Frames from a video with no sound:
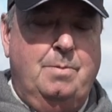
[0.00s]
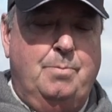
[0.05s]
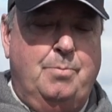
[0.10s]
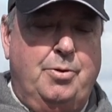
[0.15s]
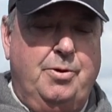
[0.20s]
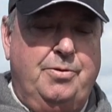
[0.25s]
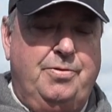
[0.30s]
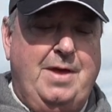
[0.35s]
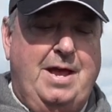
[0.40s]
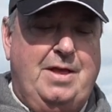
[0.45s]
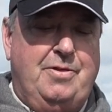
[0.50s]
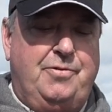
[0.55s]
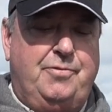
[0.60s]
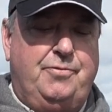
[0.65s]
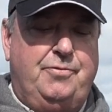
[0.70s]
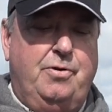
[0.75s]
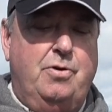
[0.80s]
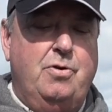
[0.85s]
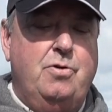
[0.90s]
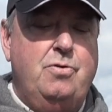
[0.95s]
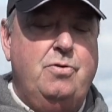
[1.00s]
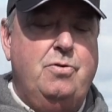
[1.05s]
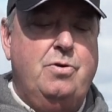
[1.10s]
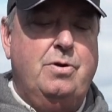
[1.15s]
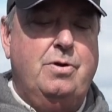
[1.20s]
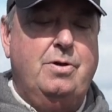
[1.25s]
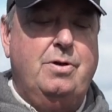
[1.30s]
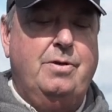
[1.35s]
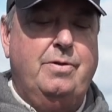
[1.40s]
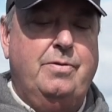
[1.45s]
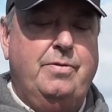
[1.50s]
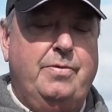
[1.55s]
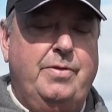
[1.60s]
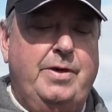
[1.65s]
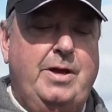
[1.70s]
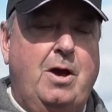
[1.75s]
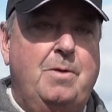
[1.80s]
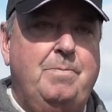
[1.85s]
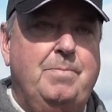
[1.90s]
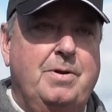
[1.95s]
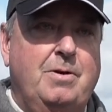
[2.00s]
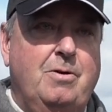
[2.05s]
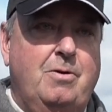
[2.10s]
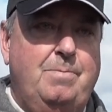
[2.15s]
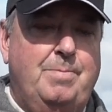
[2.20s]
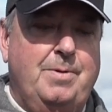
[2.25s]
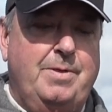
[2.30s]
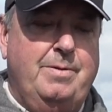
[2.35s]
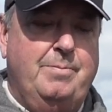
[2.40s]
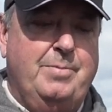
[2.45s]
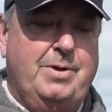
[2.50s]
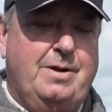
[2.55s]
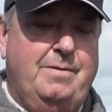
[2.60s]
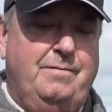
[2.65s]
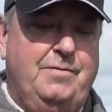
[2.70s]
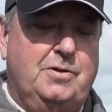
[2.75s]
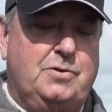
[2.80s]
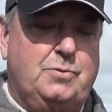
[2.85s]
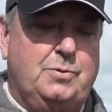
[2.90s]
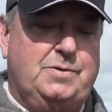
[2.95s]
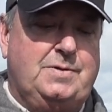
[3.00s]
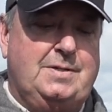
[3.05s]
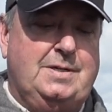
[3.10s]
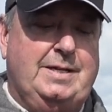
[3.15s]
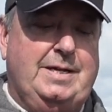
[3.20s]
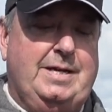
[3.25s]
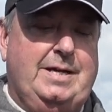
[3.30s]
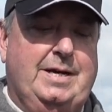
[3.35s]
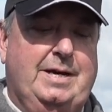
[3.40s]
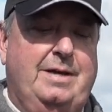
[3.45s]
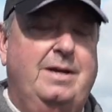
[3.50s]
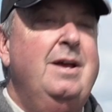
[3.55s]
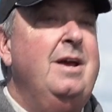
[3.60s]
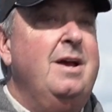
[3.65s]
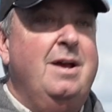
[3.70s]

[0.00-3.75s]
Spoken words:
put that through the open loop in the middle of your twisted leader.